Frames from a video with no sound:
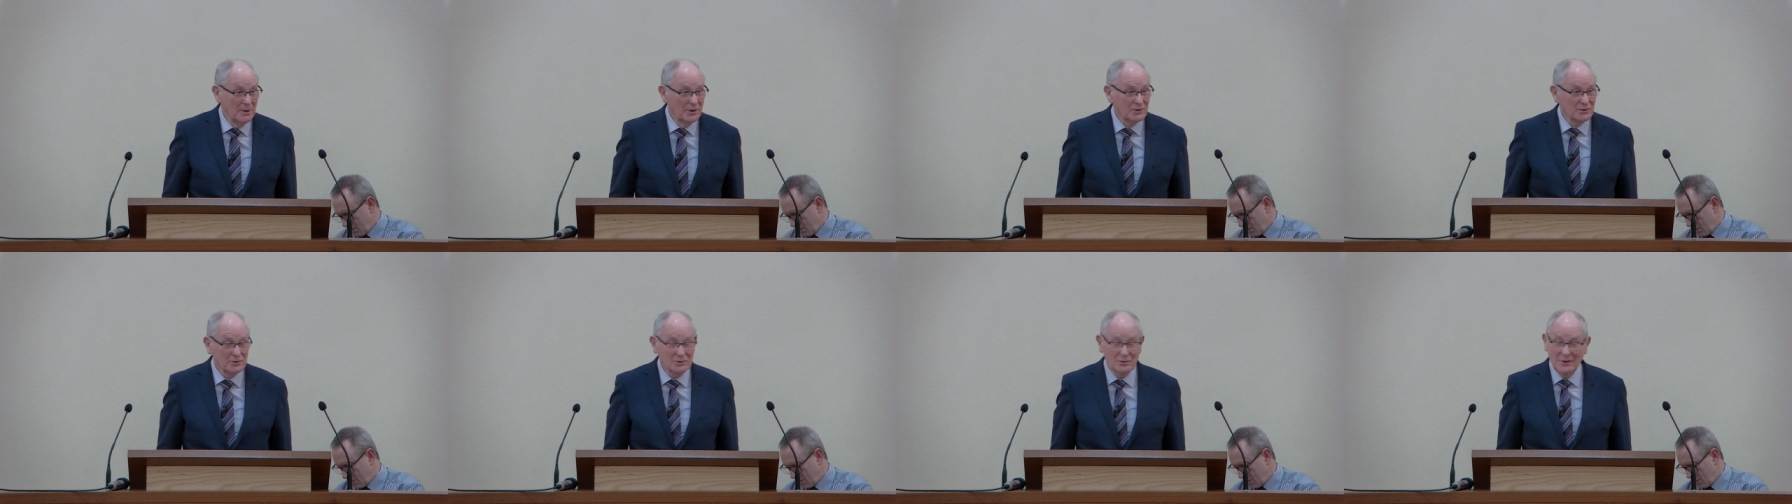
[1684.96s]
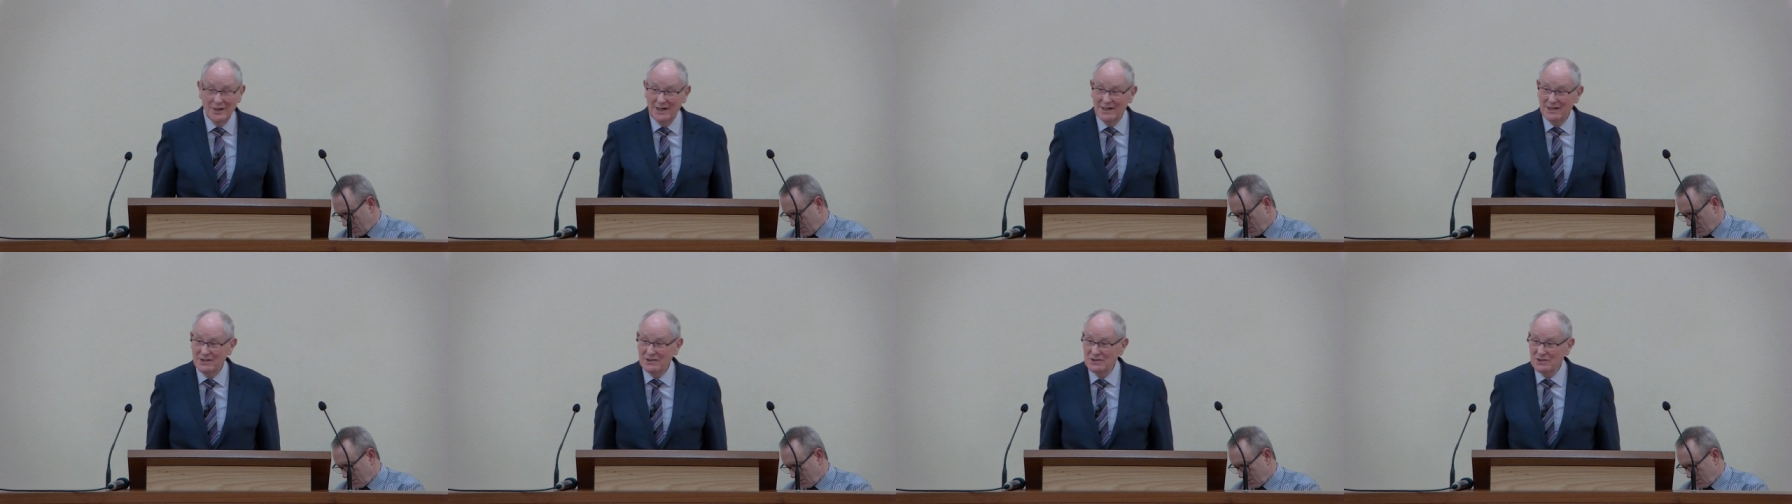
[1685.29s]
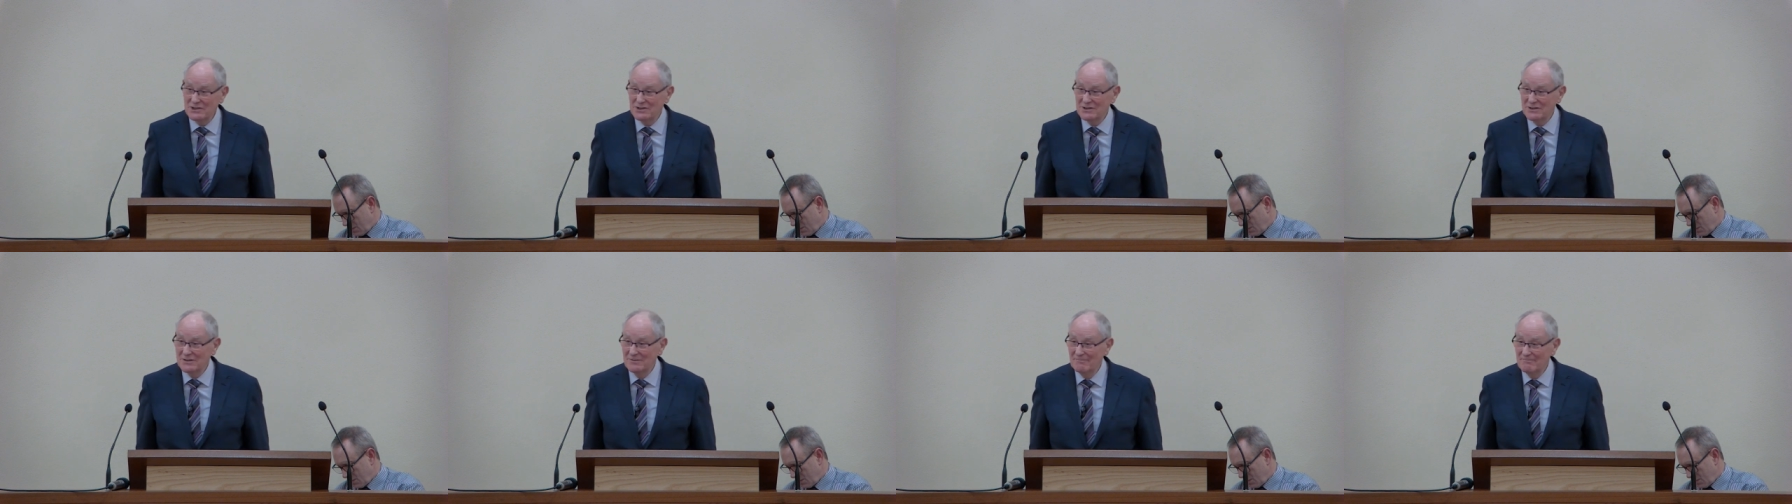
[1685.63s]
about
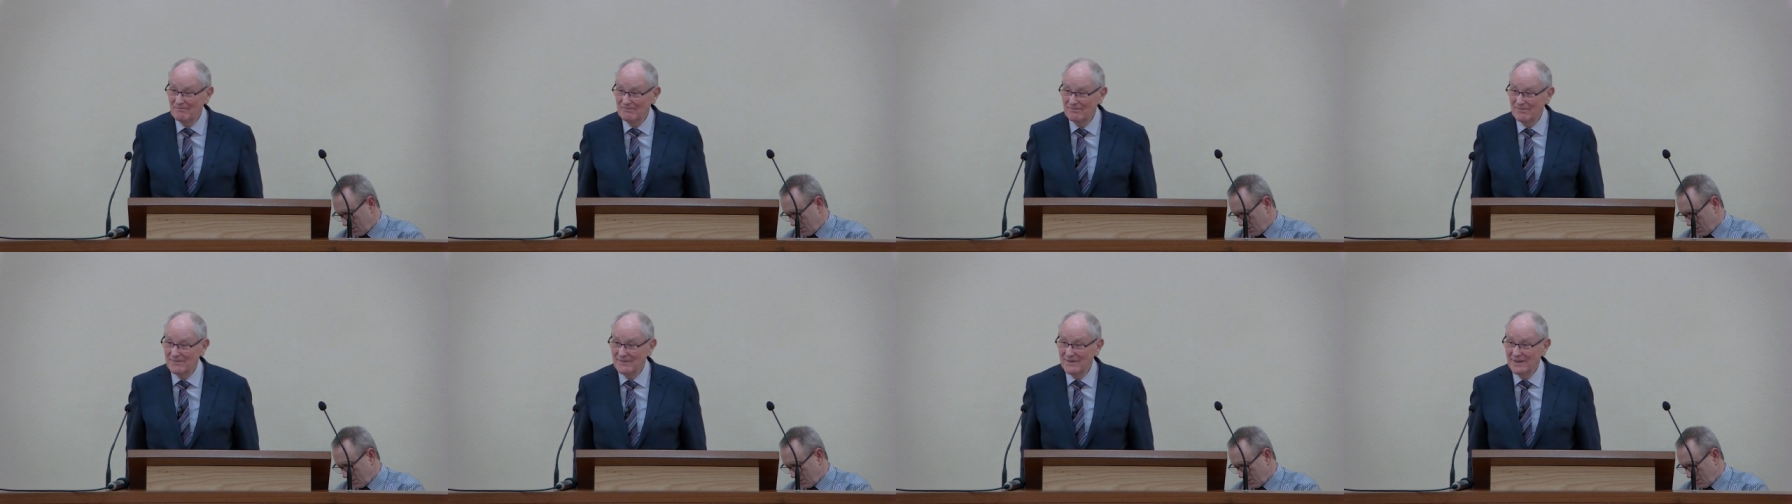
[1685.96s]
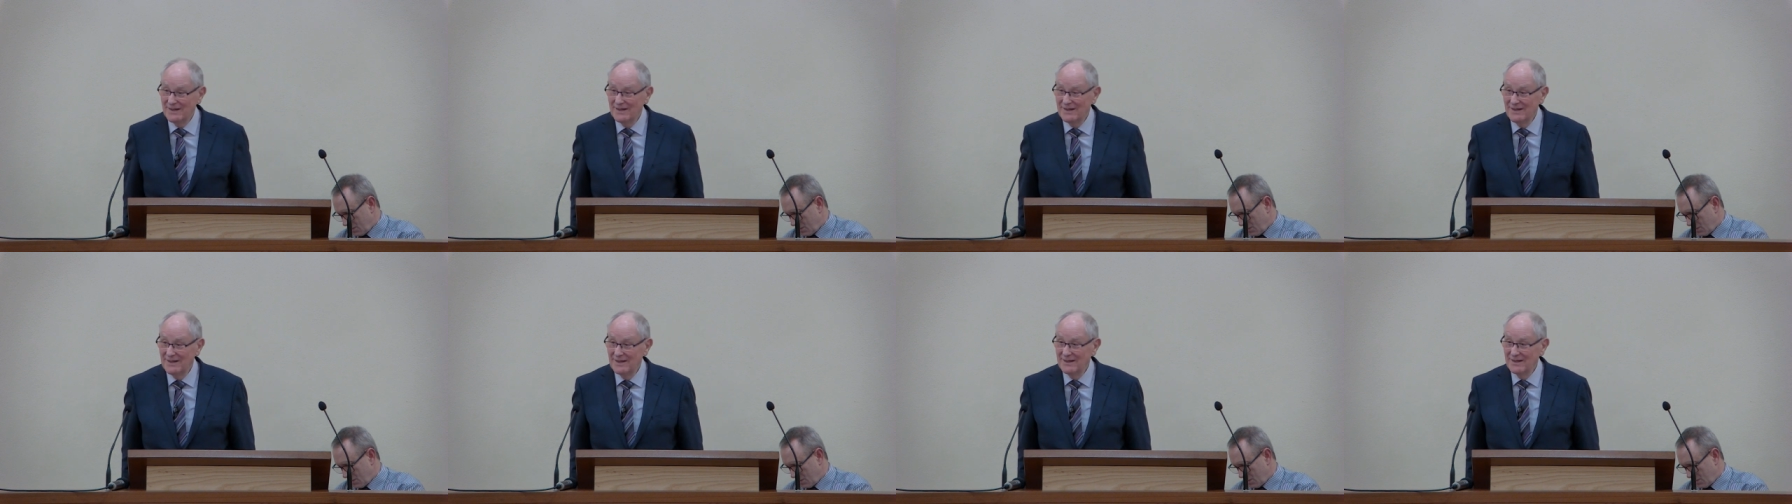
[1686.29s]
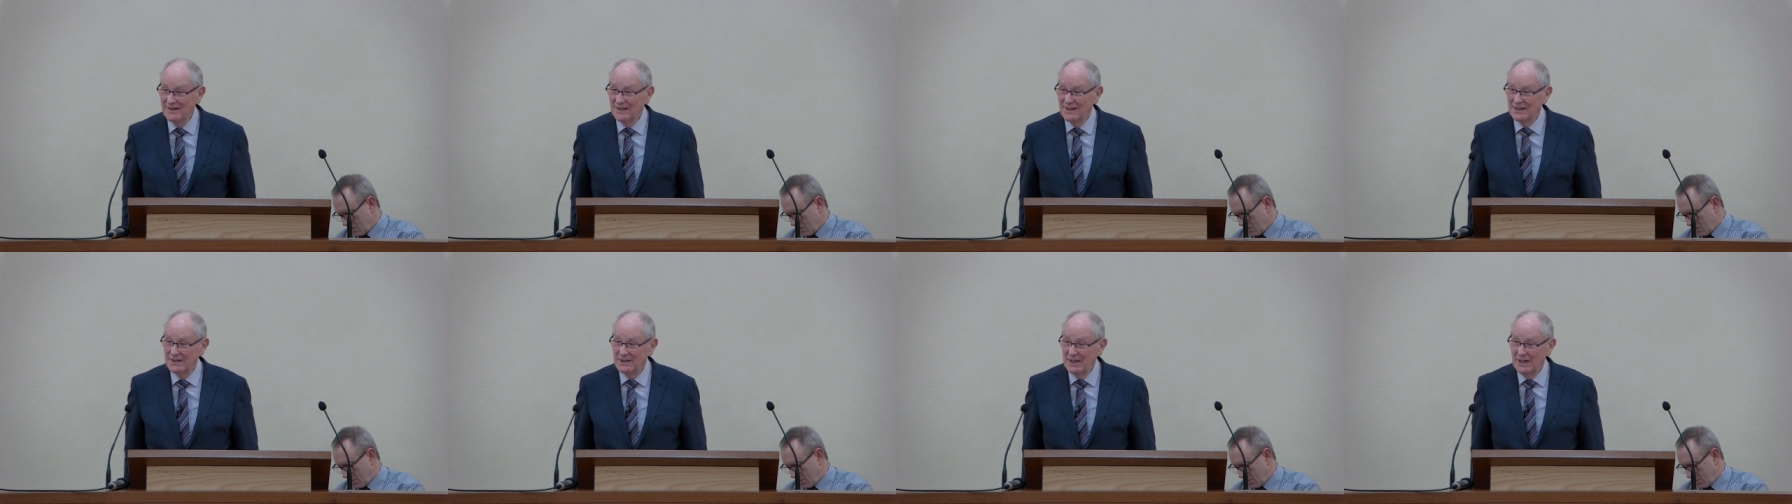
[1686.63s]
Christ
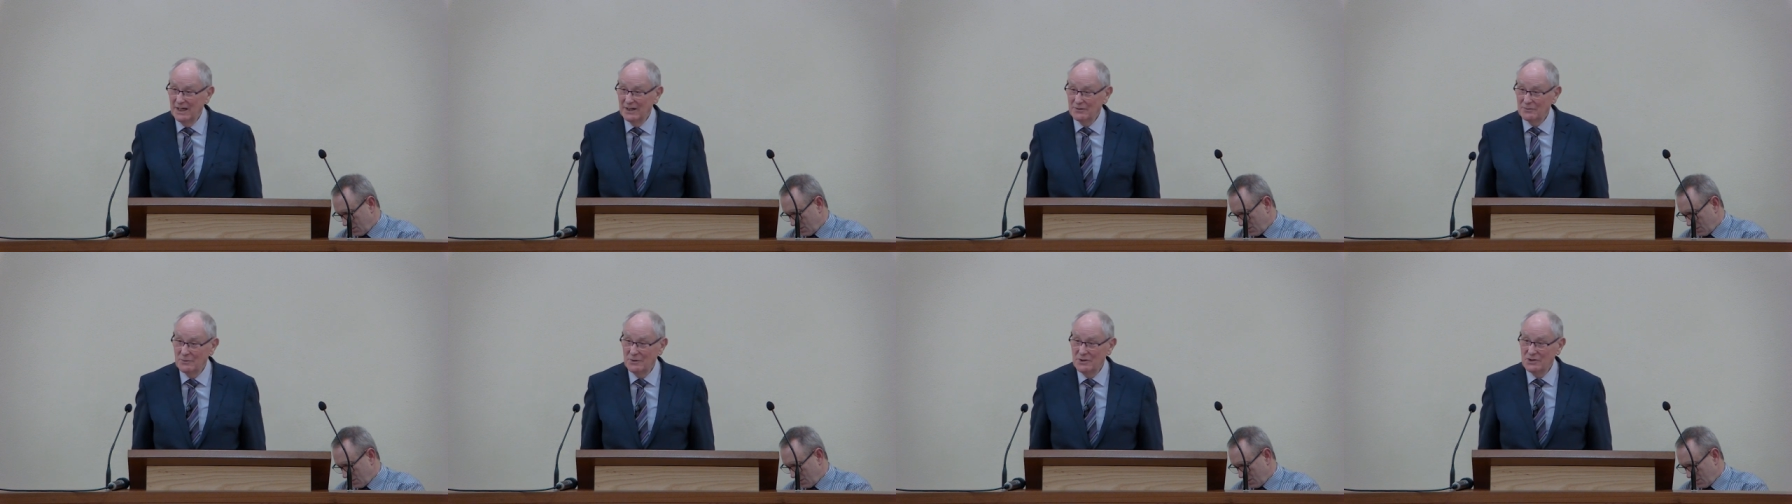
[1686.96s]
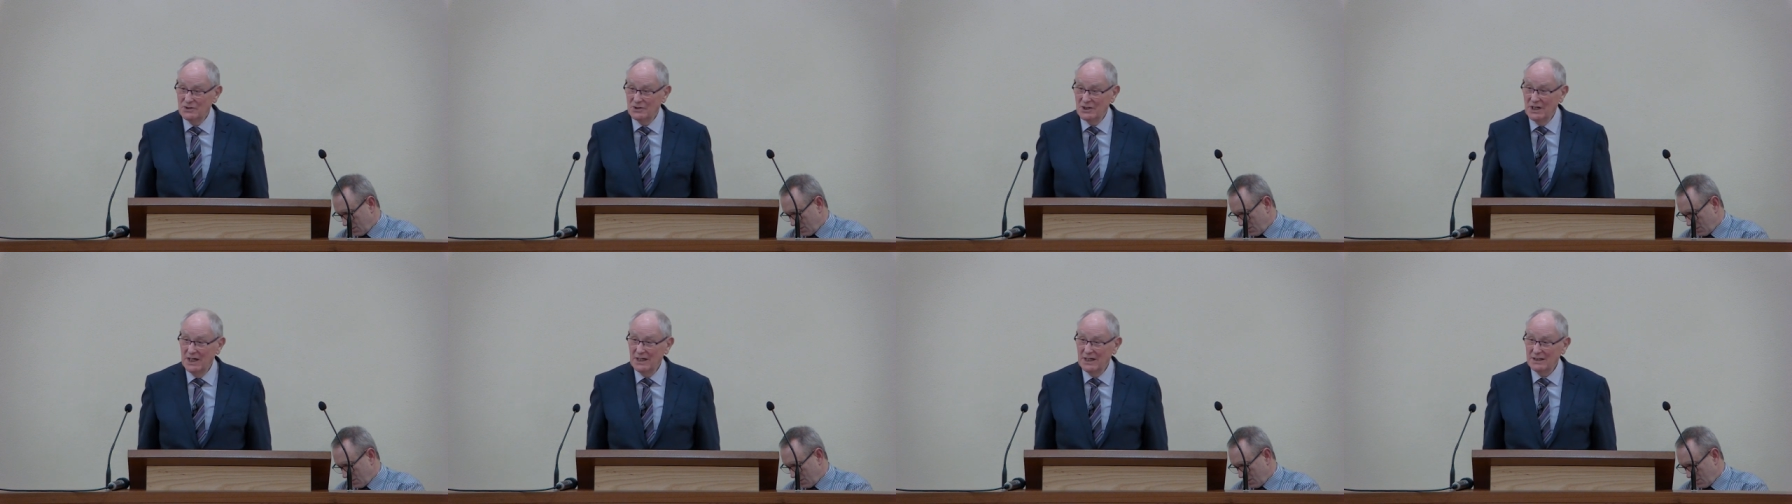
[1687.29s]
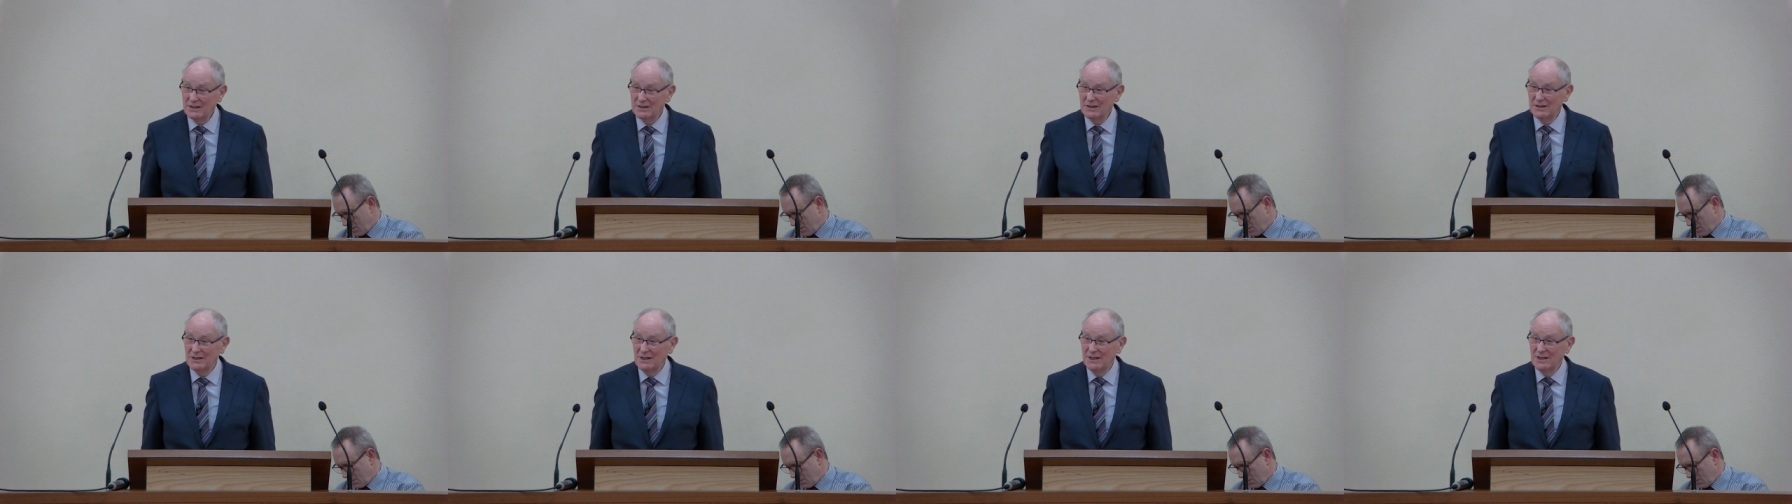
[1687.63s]
that they had
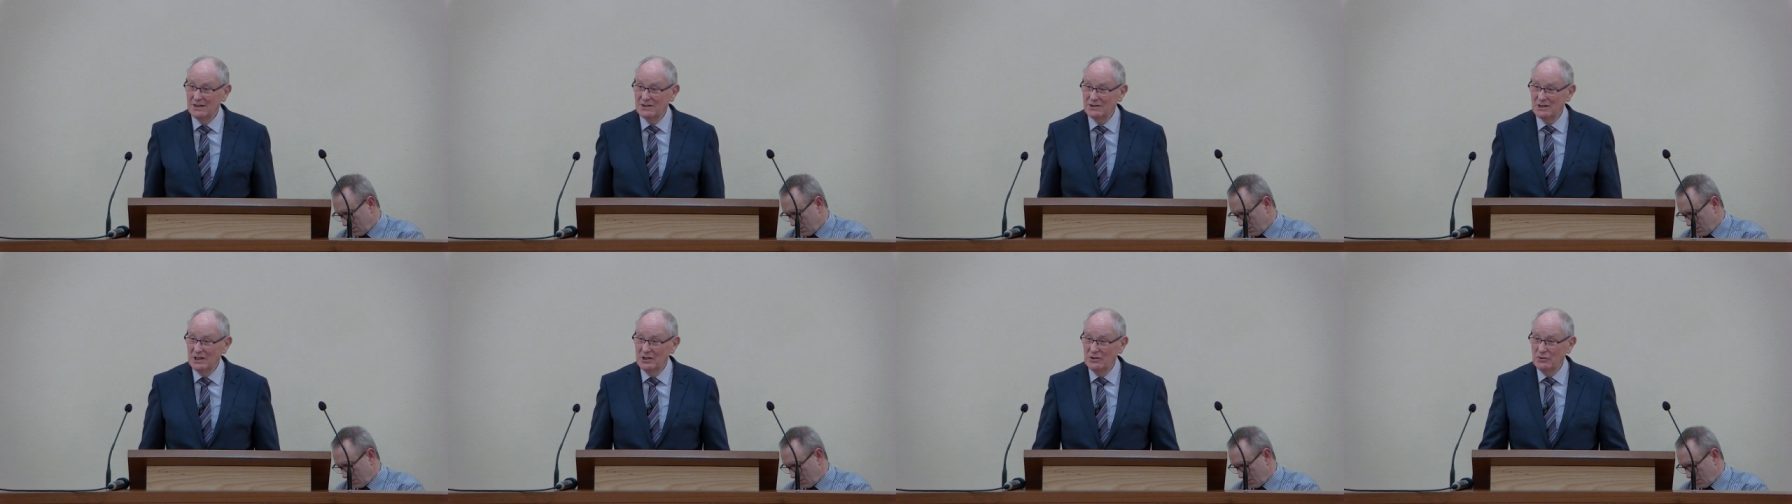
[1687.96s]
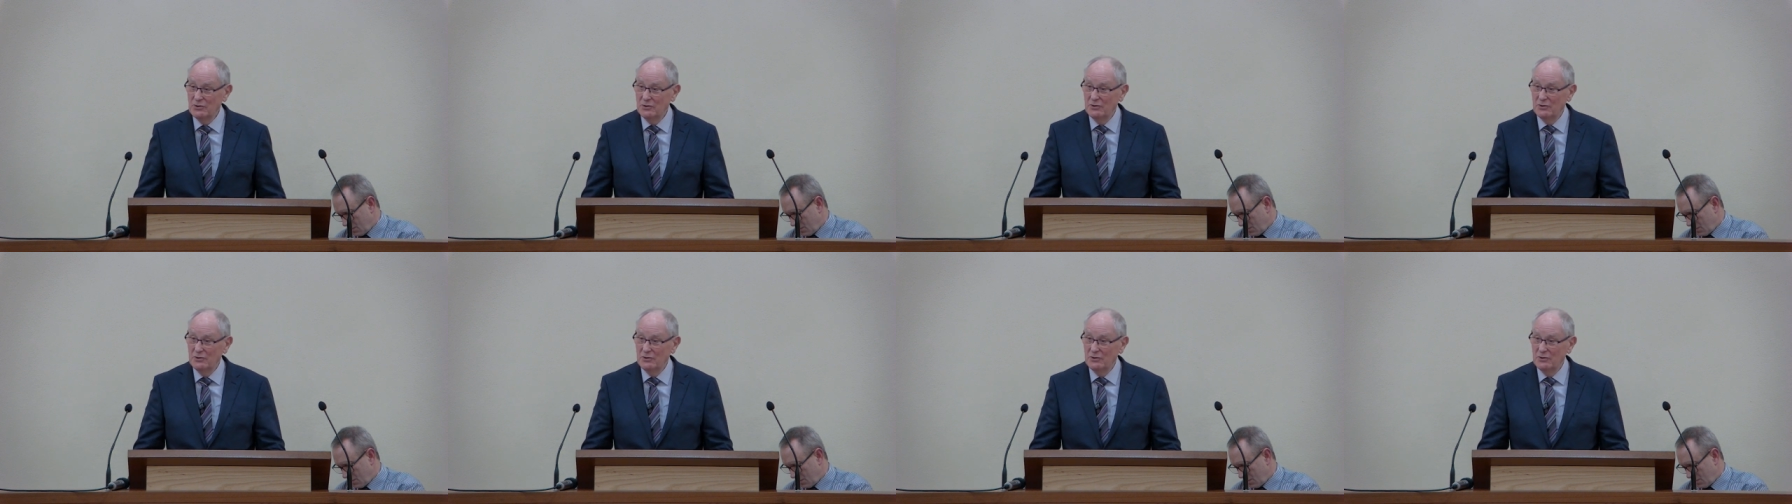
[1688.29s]
rejected, and he said,